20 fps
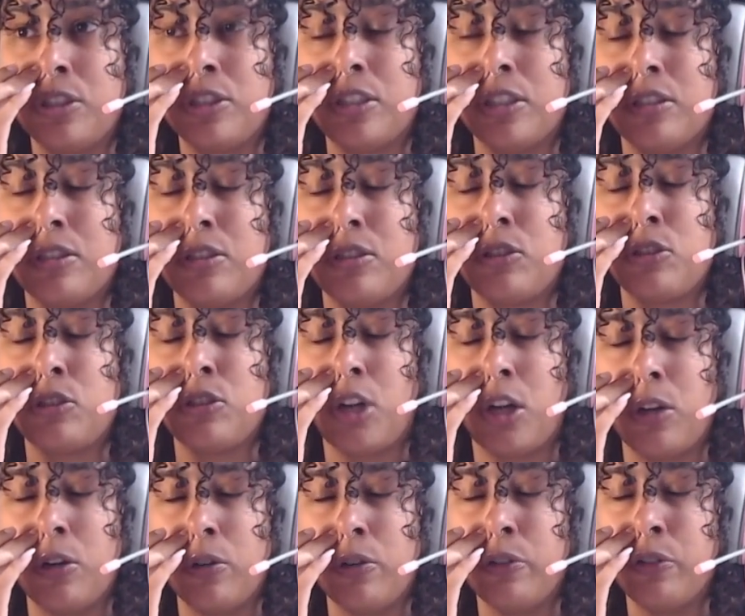just
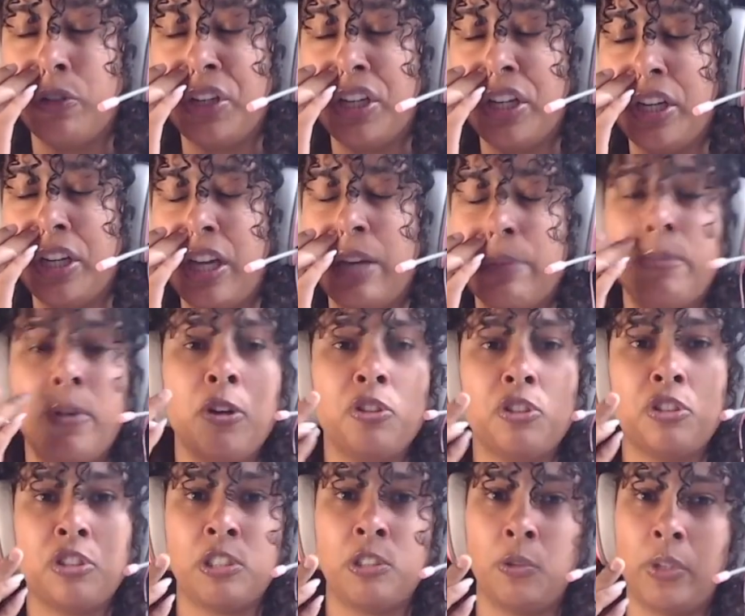so
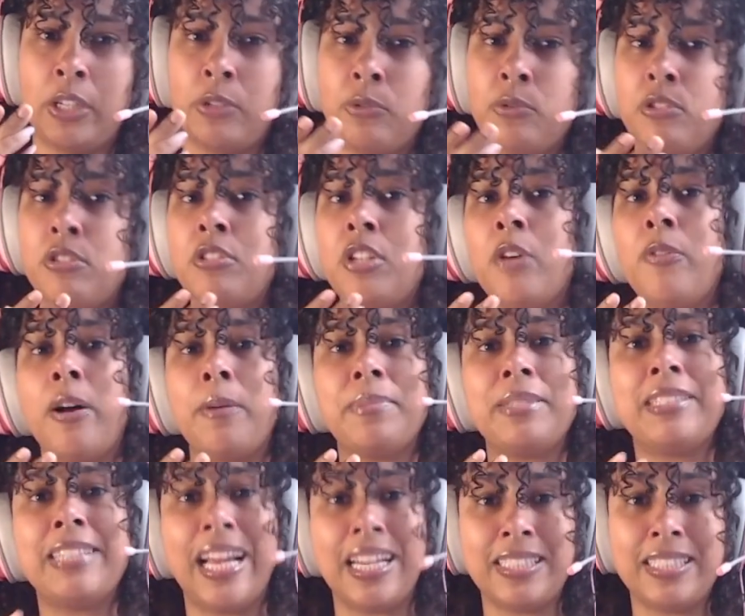emotional. It was so
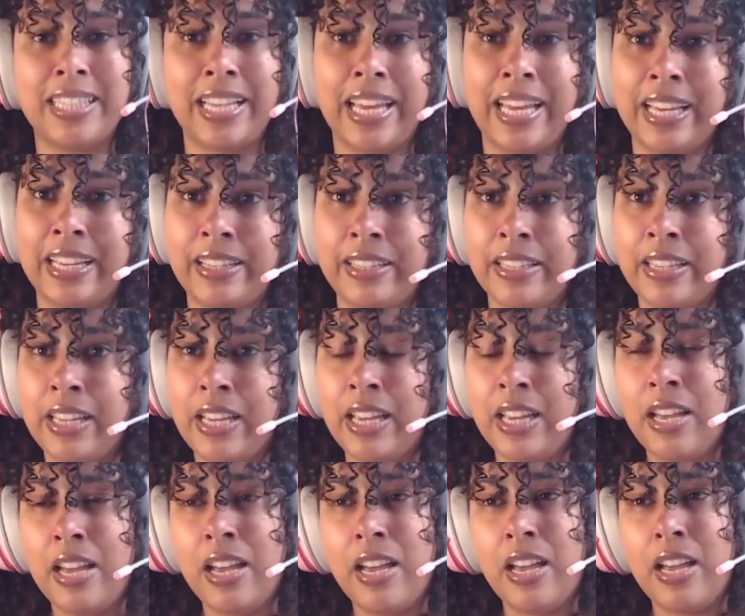upsetting.
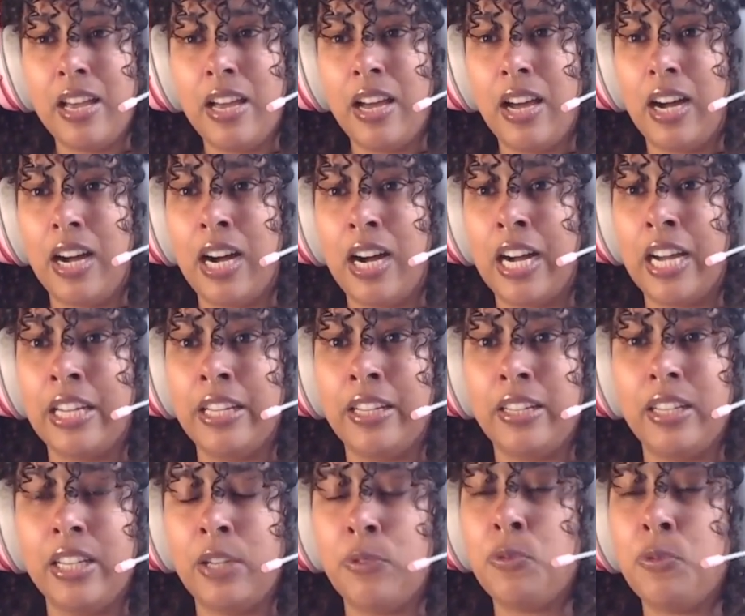
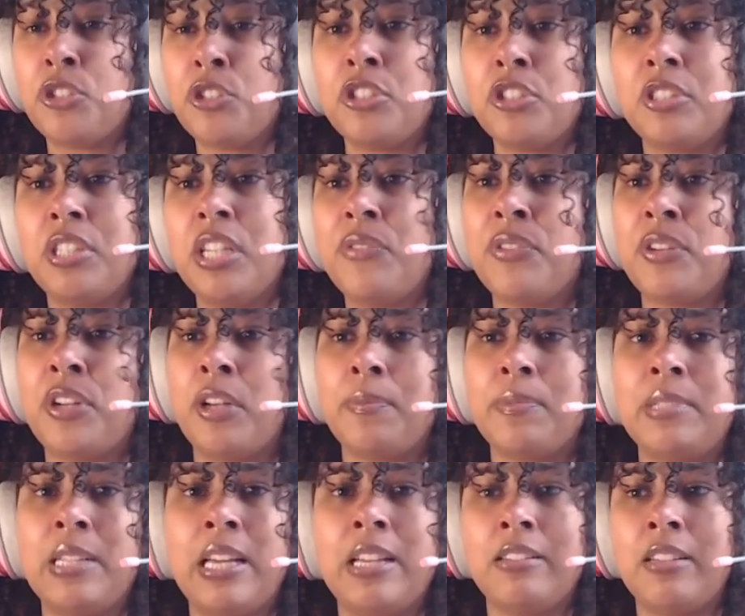it was just even
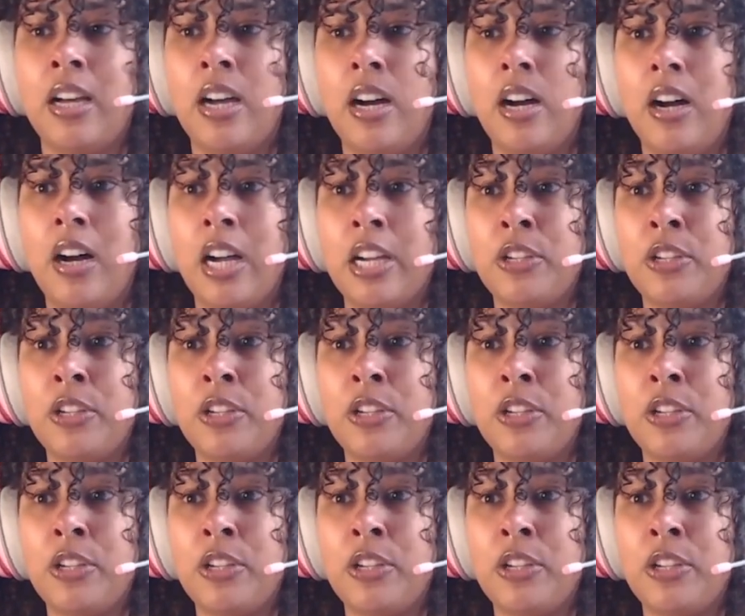upsetting that I